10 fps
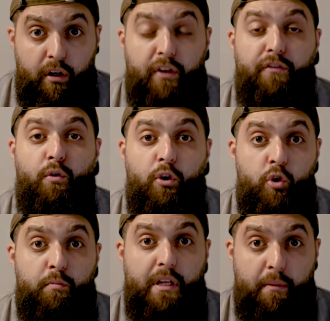if you want
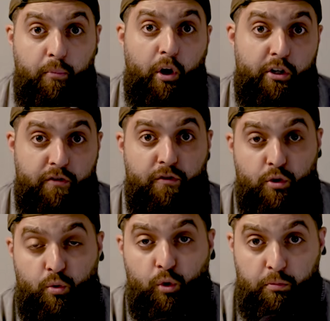to be a part of the
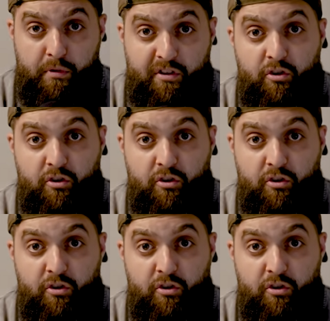Skool community,